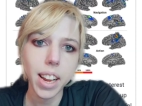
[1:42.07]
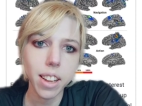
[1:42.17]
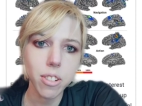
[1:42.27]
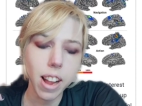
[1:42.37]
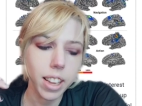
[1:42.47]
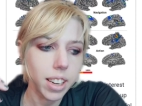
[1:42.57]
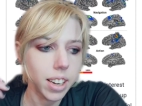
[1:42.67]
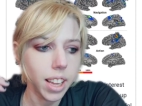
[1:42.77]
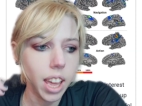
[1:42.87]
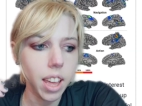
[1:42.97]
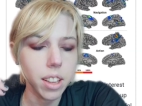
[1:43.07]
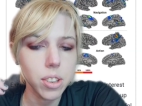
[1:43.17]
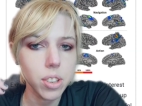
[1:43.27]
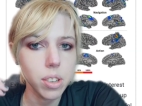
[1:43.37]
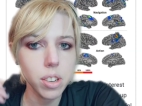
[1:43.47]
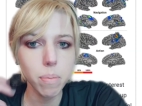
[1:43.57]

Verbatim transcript: fighting a dragon in a cage